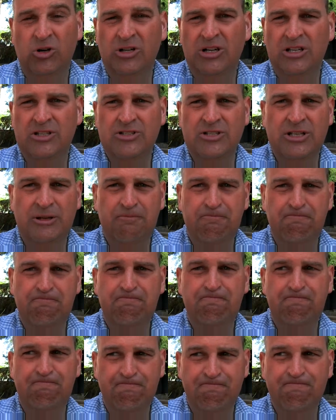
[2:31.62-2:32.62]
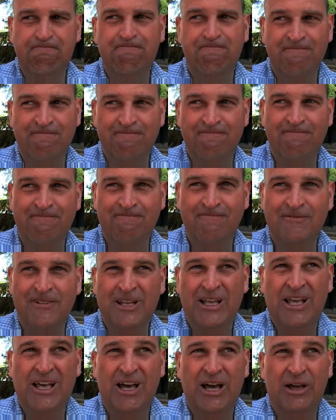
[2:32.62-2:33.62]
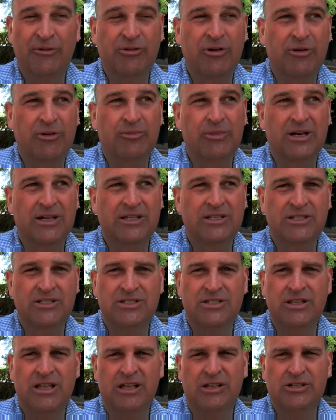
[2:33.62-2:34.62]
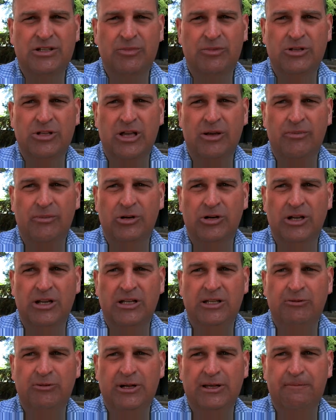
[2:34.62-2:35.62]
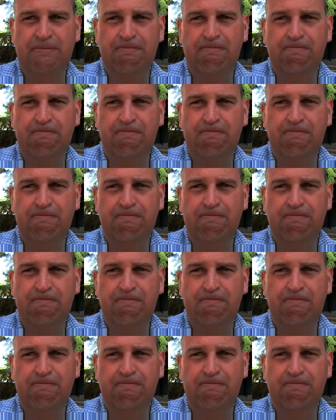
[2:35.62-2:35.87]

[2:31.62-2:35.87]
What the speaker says: Augusta. I'm going back in September anyway.